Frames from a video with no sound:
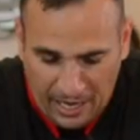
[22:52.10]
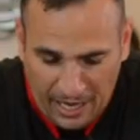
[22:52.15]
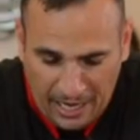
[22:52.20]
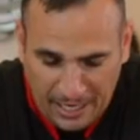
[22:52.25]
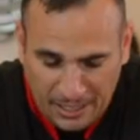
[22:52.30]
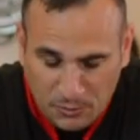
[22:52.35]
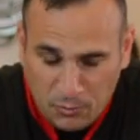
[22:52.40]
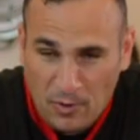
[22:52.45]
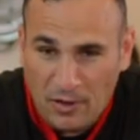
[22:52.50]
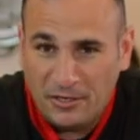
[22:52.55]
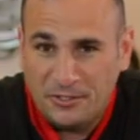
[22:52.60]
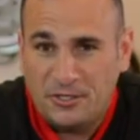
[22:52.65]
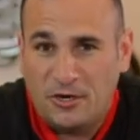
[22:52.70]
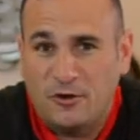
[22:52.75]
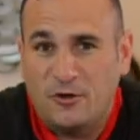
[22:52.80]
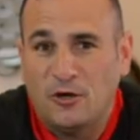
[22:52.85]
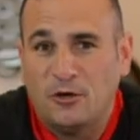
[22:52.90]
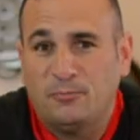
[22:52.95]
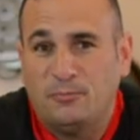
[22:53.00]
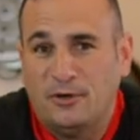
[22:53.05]
as well as our
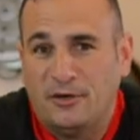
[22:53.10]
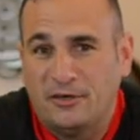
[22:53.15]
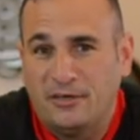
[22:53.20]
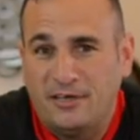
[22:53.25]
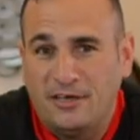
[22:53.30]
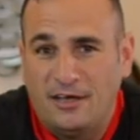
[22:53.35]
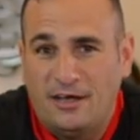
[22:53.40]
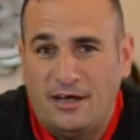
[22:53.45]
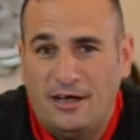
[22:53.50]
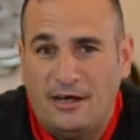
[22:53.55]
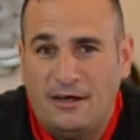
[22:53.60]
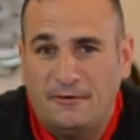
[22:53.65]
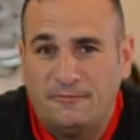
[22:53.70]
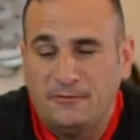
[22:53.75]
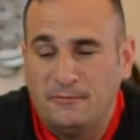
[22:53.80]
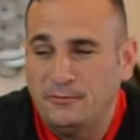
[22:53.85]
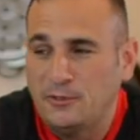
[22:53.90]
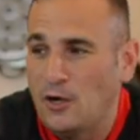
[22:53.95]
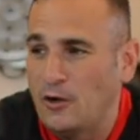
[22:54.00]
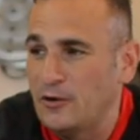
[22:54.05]
cookbook
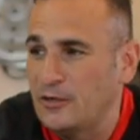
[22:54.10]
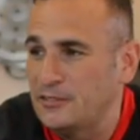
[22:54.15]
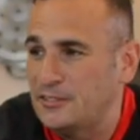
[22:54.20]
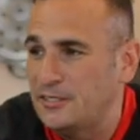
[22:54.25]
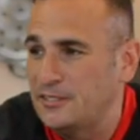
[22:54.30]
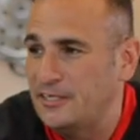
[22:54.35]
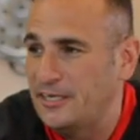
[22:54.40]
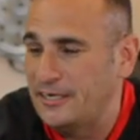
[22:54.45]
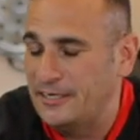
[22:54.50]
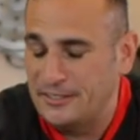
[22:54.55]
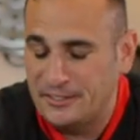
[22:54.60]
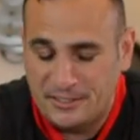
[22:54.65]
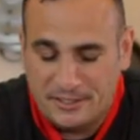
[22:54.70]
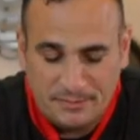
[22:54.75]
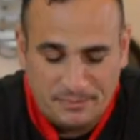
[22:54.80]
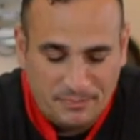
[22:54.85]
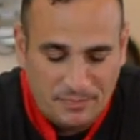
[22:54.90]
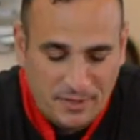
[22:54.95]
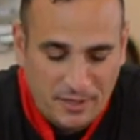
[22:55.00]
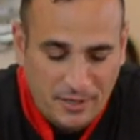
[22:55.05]
from Donuts to Dinners.
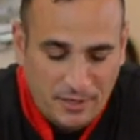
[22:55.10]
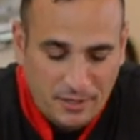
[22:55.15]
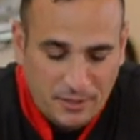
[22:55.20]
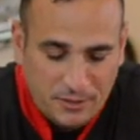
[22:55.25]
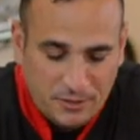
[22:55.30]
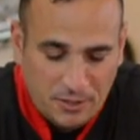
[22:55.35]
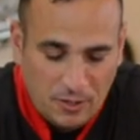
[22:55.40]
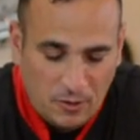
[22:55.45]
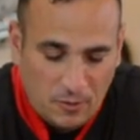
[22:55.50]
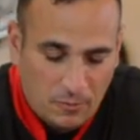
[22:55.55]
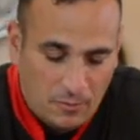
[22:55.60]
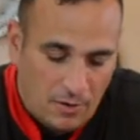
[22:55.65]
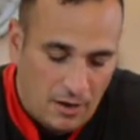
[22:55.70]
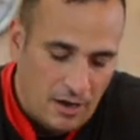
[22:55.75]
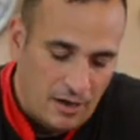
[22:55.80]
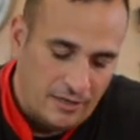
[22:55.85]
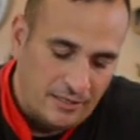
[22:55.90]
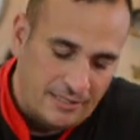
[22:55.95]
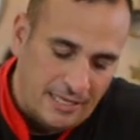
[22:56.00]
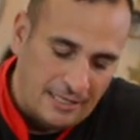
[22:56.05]
So
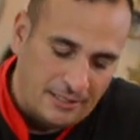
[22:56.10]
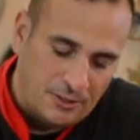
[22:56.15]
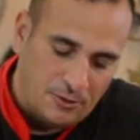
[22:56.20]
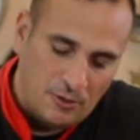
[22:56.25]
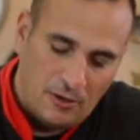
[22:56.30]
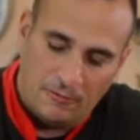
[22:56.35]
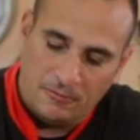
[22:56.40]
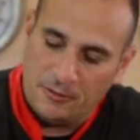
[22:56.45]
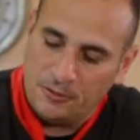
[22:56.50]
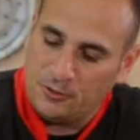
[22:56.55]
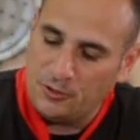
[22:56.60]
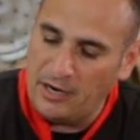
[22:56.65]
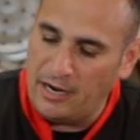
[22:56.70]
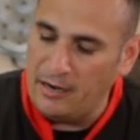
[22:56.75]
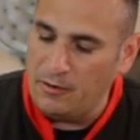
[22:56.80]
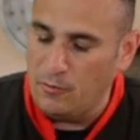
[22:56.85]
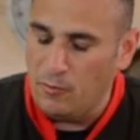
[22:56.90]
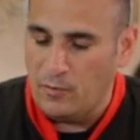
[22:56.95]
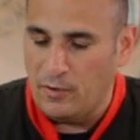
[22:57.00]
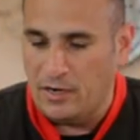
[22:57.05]
I'm gonna take this off the
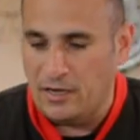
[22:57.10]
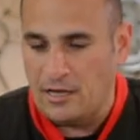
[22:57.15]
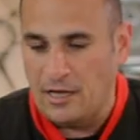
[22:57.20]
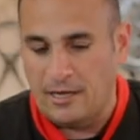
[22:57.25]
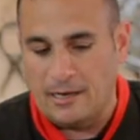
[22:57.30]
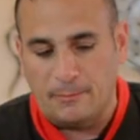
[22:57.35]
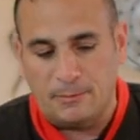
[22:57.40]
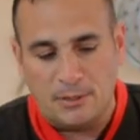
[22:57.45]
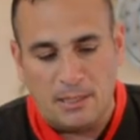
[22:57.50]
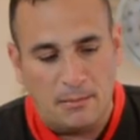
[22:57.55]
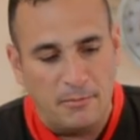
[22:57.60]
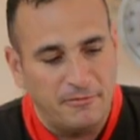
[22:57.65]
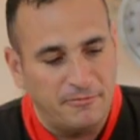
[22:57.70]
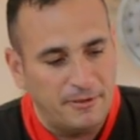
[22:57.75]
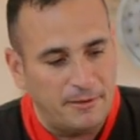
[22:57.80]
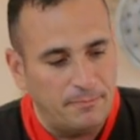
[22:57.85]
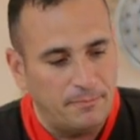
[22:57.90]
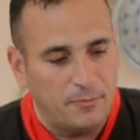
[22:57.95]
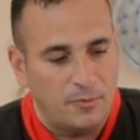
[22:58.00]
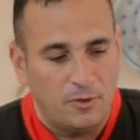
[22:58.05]
tray. We're gonna cut up some of
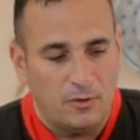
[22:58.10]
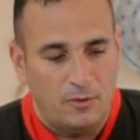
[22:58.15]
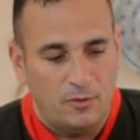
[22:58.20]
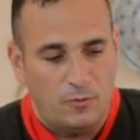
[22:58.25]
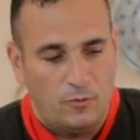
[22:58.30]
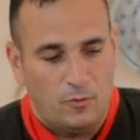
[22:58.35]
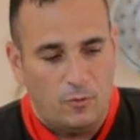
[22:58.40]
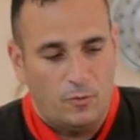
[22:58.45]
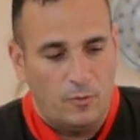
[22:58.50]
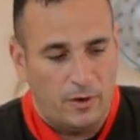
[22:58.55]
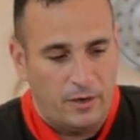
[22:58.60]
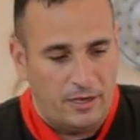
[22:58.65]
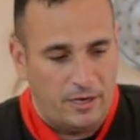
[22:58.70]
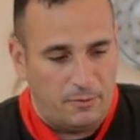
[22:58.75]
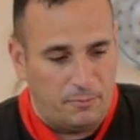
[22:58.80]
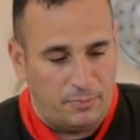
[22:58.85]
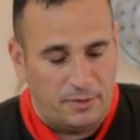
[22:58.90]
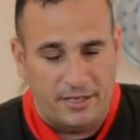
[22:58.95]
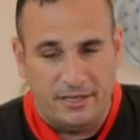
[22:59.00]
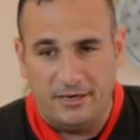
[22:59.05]
it. We're
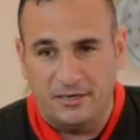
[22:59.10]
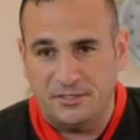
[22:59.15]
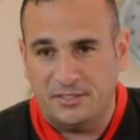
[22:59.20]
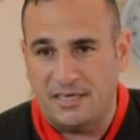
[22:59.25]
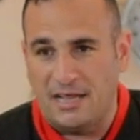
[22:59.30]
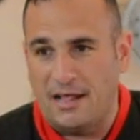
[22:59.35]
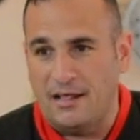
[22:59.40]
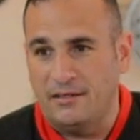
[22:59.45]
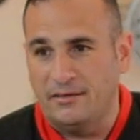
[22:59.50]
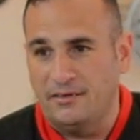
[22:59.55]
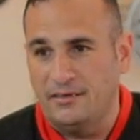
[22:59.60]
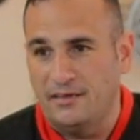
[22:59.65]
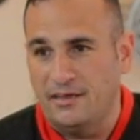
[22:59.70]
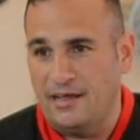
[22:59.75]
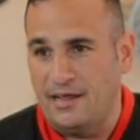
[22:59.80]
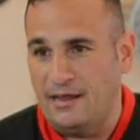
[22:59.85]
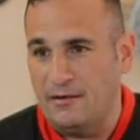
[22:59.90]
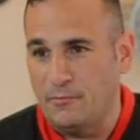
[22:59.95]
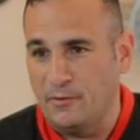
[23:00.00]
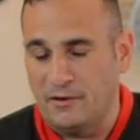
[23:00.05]
gonna plate our salad,
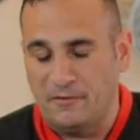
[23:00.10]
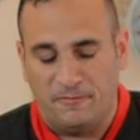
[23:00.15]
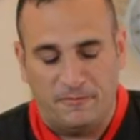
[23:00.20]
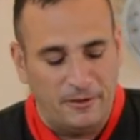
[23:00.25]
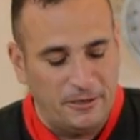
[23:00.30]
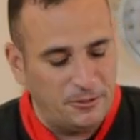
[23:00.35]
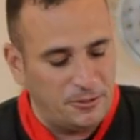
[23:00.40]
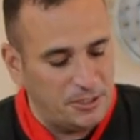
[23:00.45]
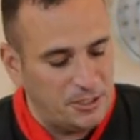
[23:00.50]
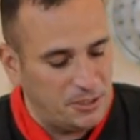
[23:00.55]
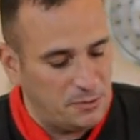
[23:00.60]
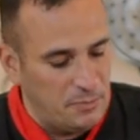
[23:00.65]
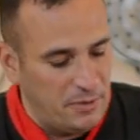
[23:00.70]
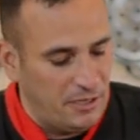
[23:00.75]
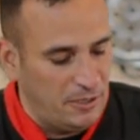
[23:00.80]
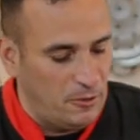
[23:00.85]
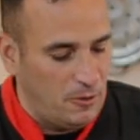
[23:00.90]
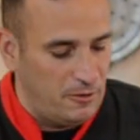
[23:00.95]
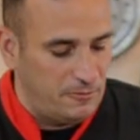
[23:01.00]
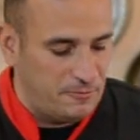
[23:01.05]
and we're gonna finish this
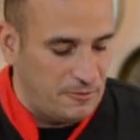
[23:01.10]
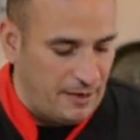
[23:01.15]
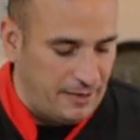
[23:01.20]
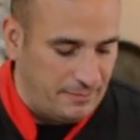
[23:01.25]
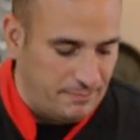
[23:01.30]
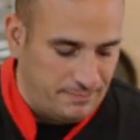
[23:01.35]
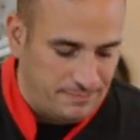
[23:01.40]
meal off right.